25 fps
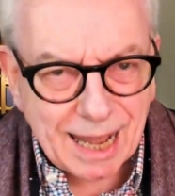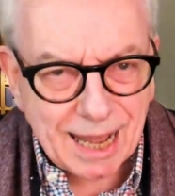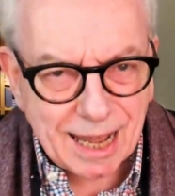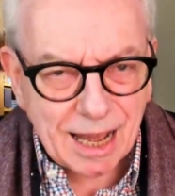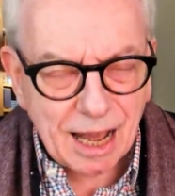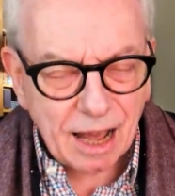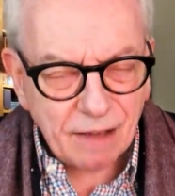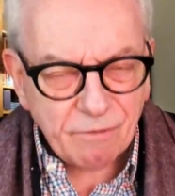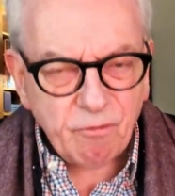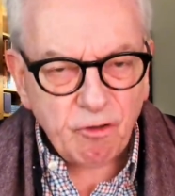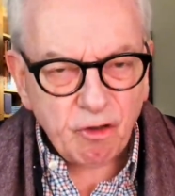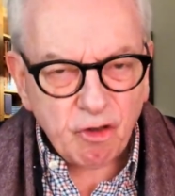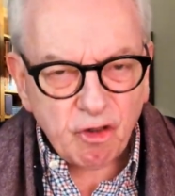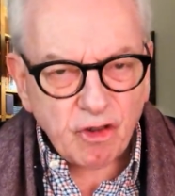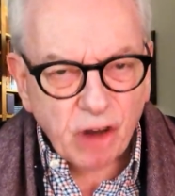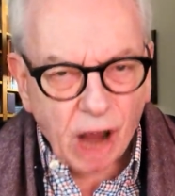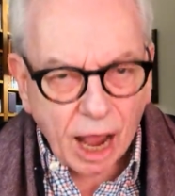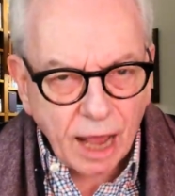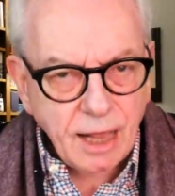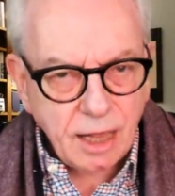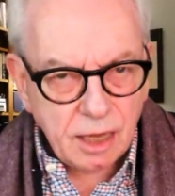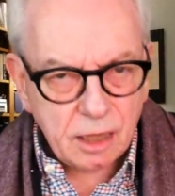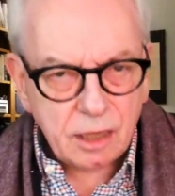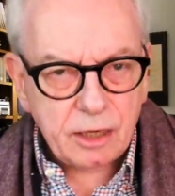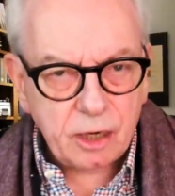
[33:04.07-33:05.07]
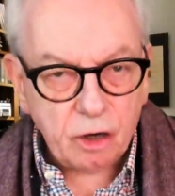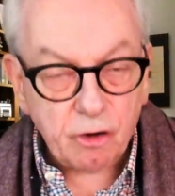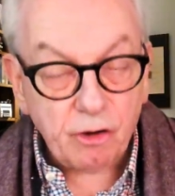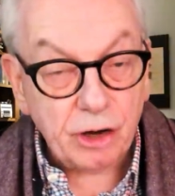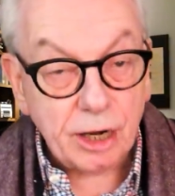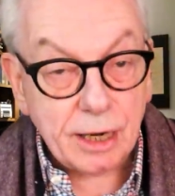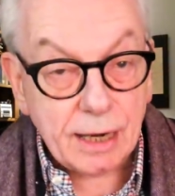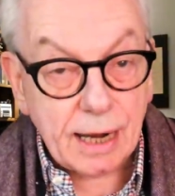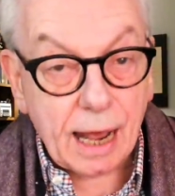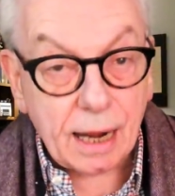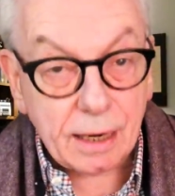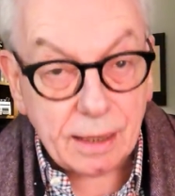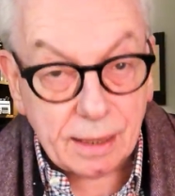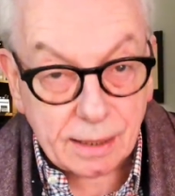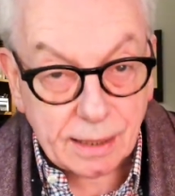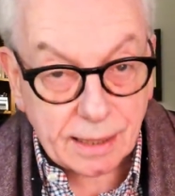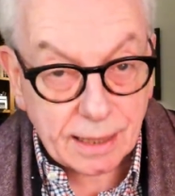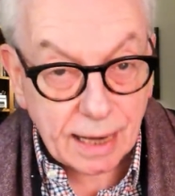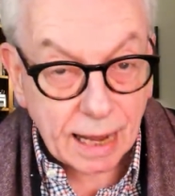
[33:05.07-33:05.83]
of childish inanity.